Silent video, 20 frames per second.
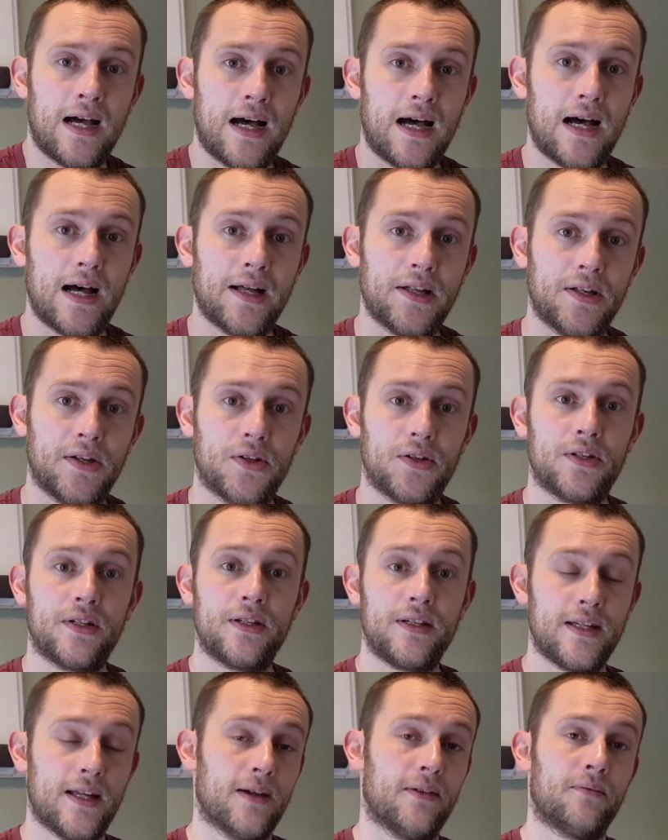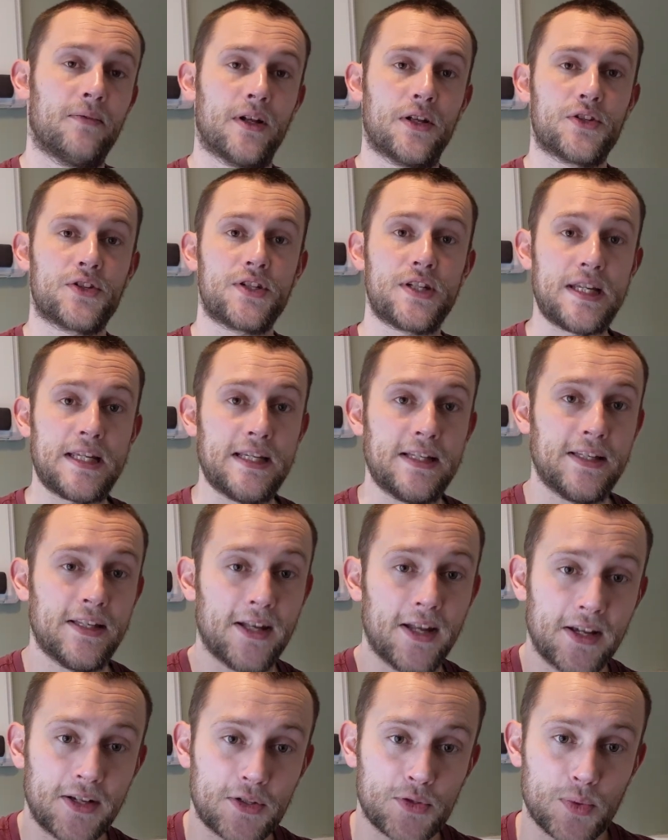And yeah, I'll see you in the
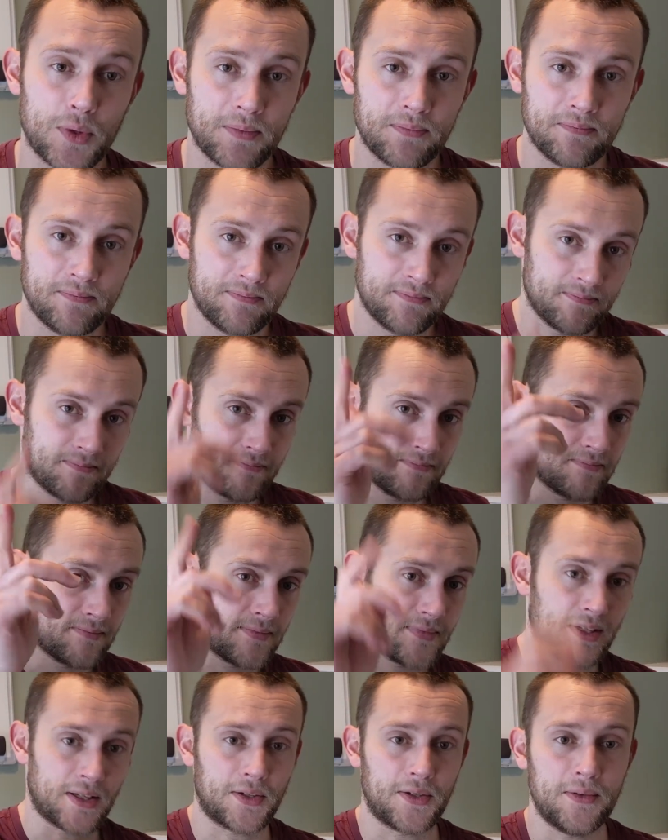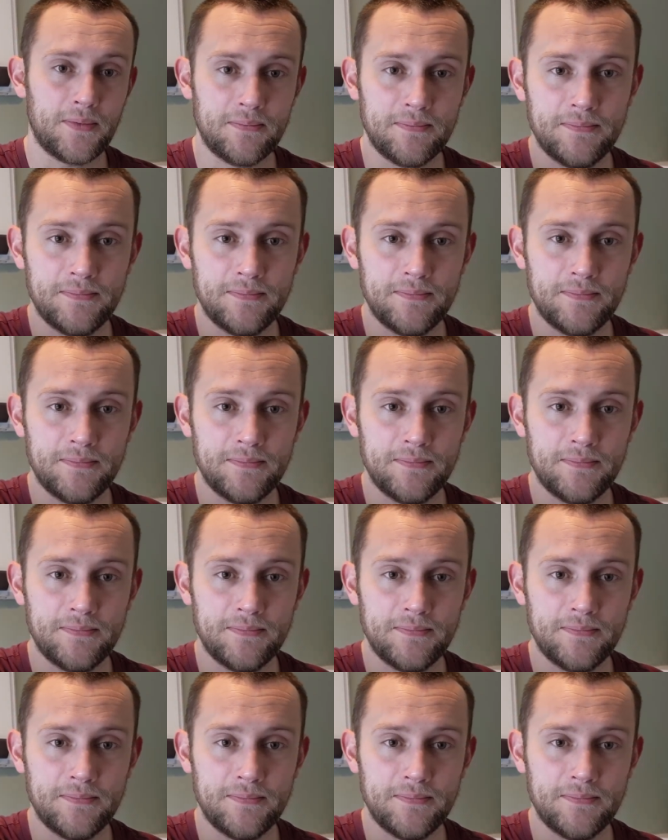next one. Thanks.